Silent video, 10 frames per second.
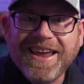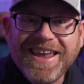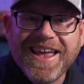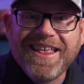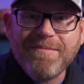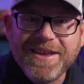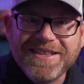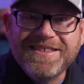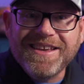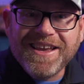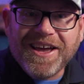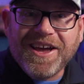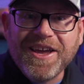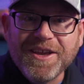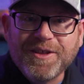yeah, that means
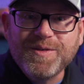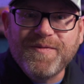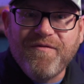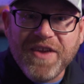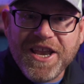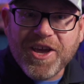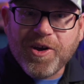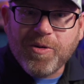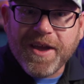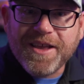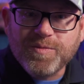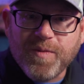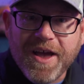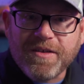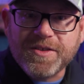it includes video as
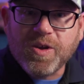well.